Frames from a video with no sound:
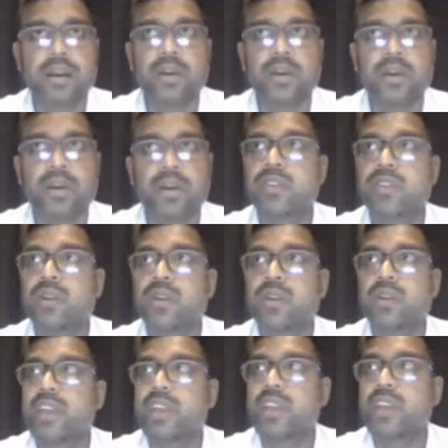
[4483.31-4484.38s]

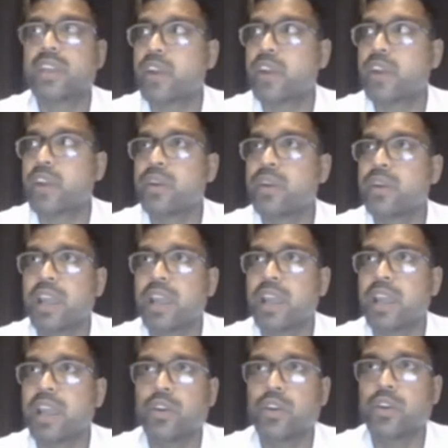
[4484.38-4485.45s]
Auditor cannot
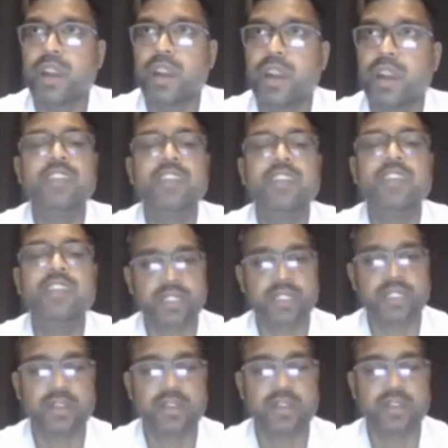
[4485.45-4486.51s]
rely on one evidence,
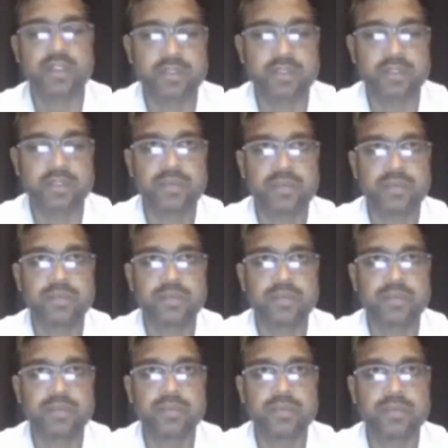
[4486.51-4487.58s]
in other words.
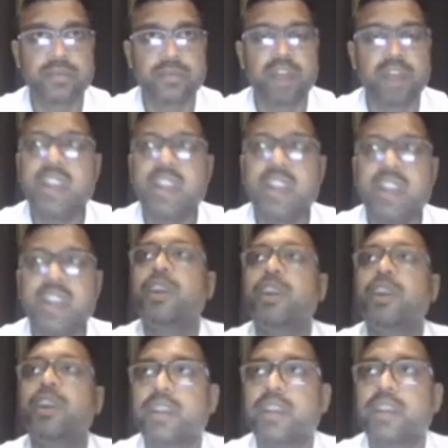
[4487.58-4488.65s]

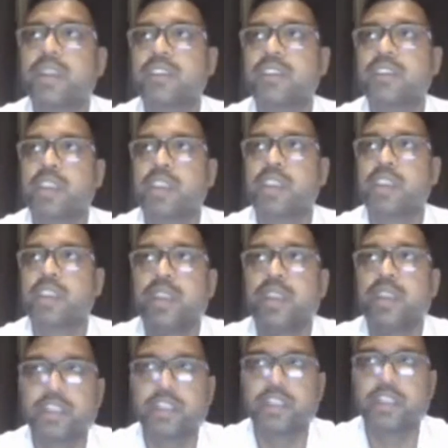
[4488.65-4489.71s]
Multiple audit evidence, many
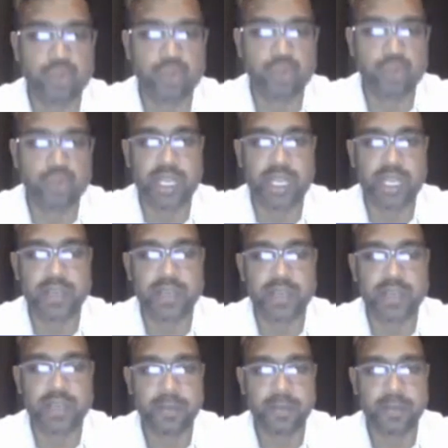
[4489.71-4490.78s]
audit evidence you should
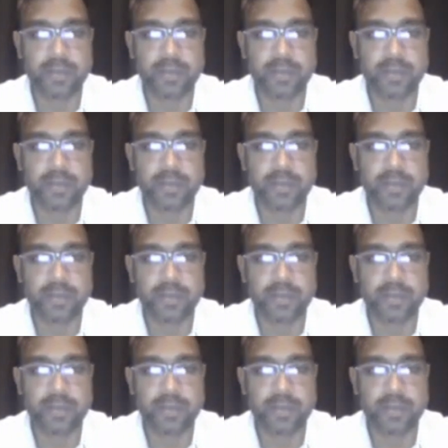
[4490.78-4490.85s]
collect.